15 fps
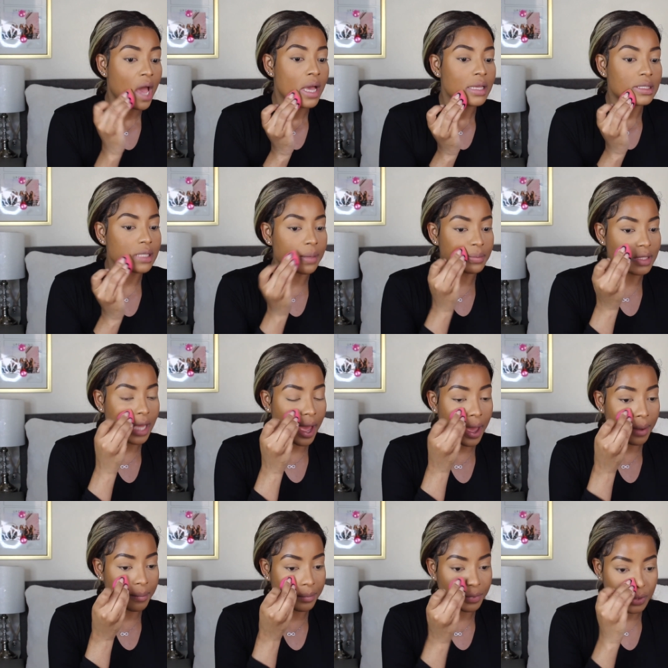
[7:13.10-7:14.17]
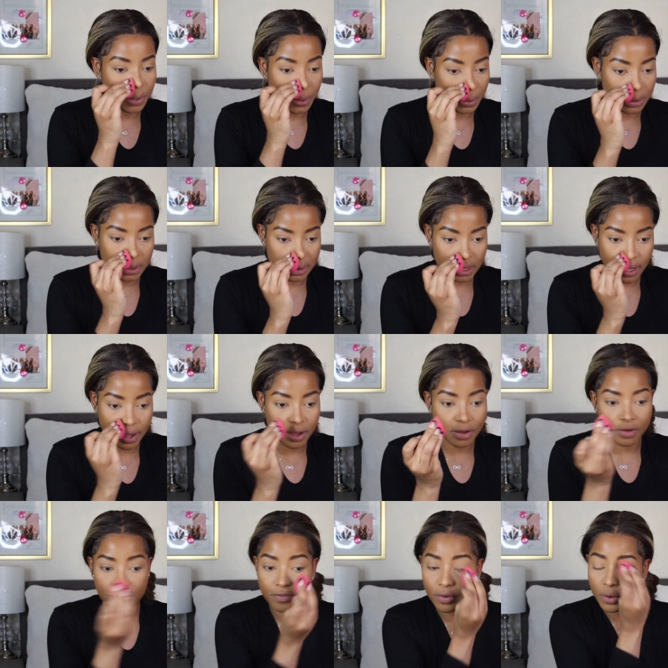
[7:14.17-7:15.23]
some time to
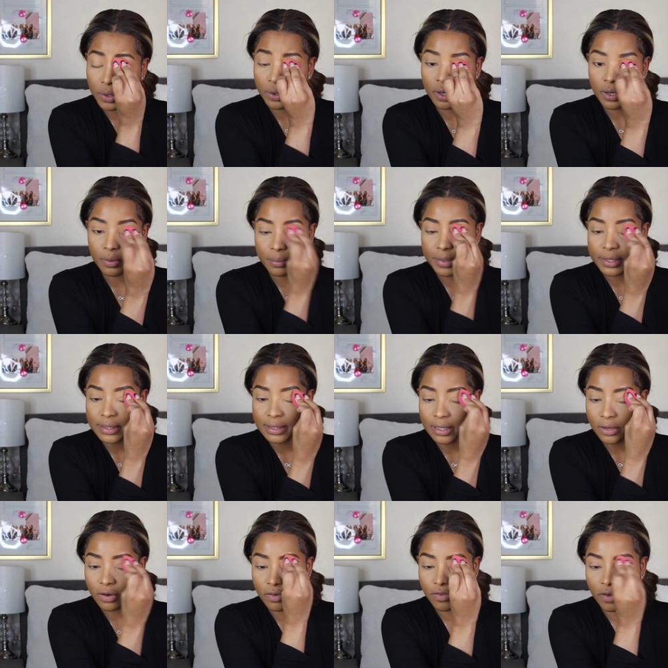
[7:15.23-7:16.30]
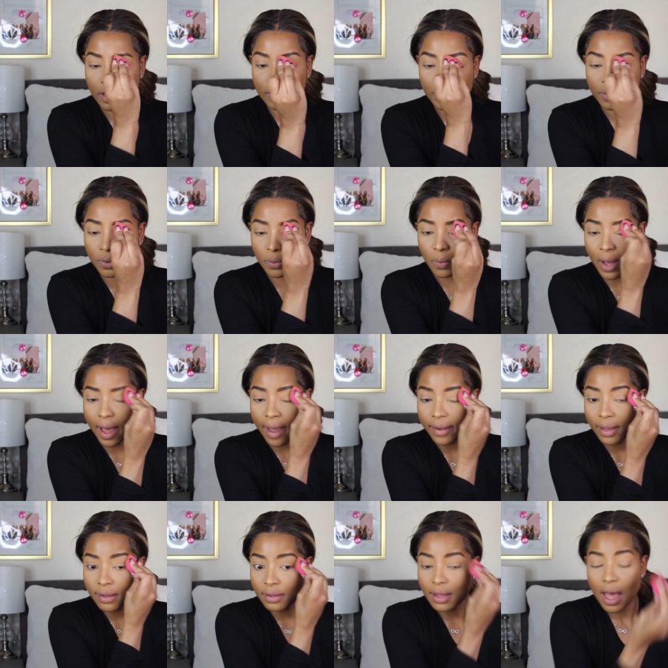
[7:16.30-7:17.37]
yourself or you need to be single for a little
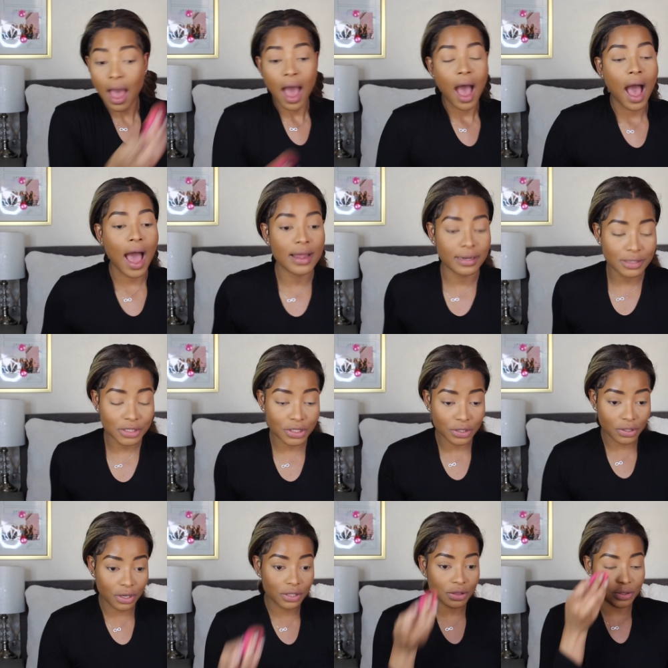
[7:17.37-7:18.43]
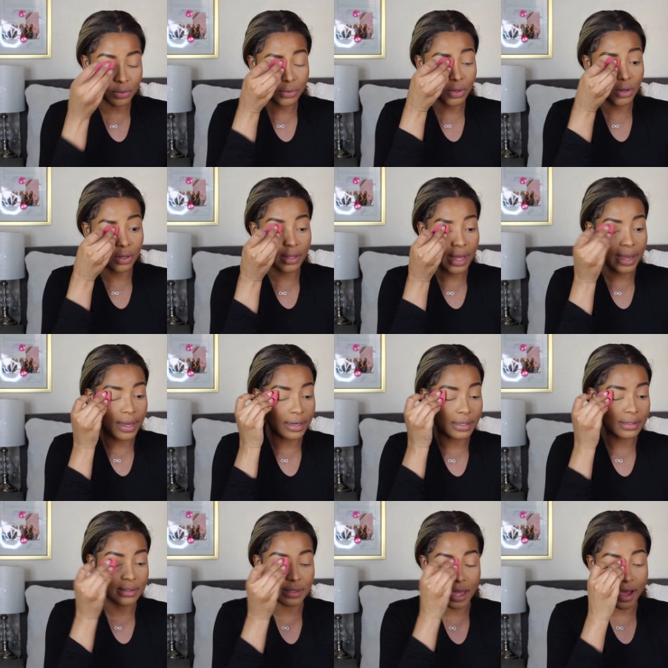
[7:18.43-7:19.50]
while unless you're going through all that kind
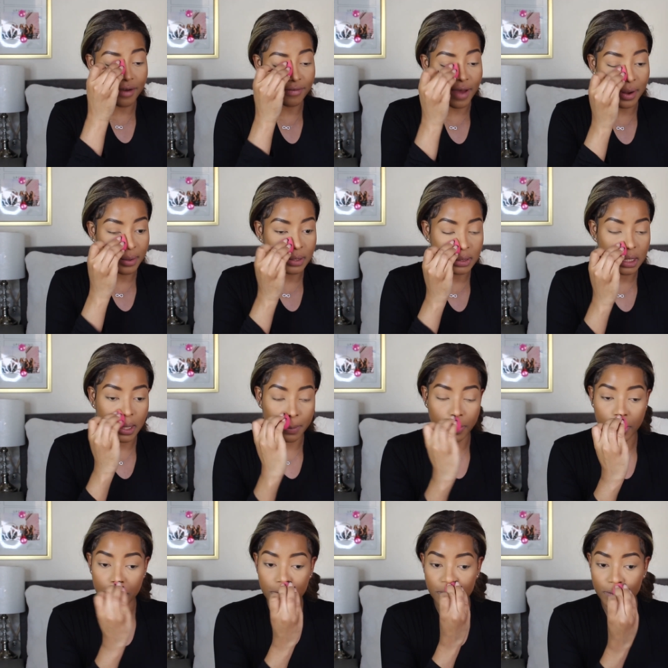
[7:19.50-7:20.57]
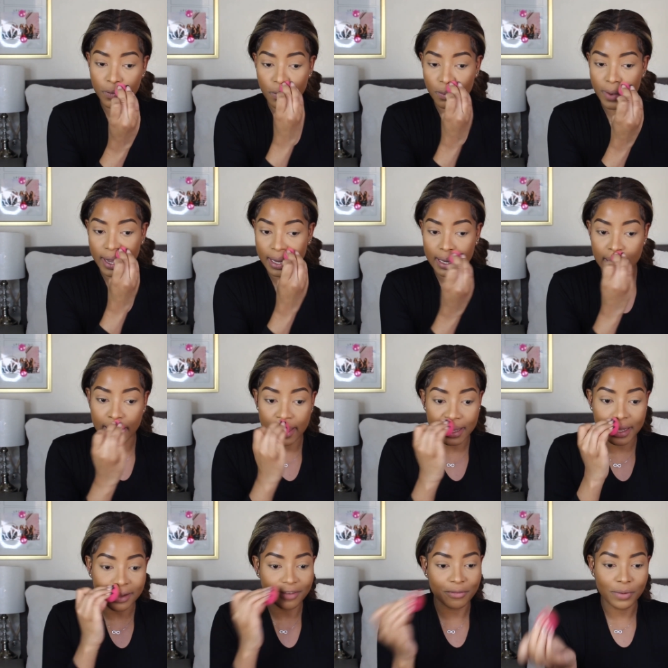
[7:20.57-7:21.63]
of stuff i don't see the point of waiting
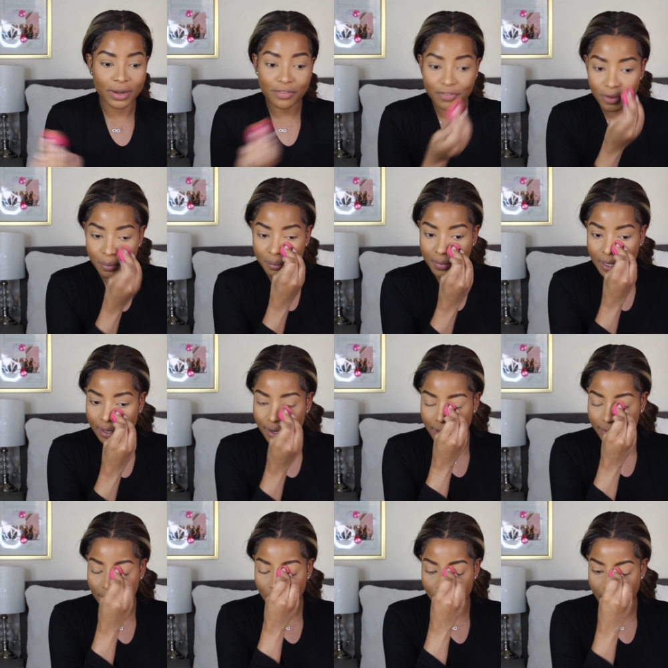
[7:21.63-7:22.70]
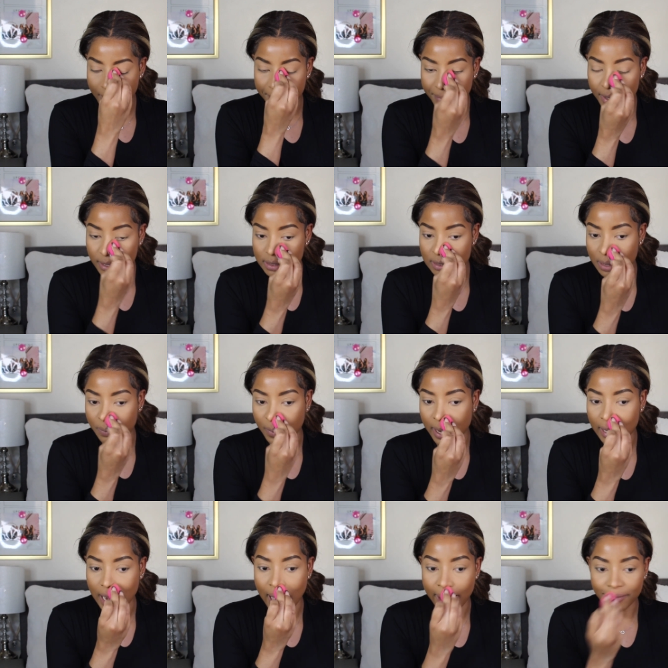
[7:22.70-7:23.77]
like what if you meet the right person
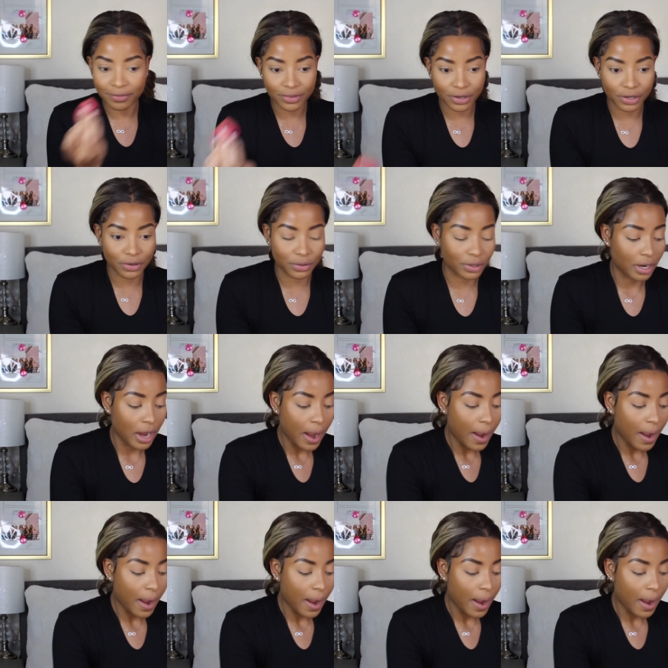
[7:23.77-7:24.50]
right after your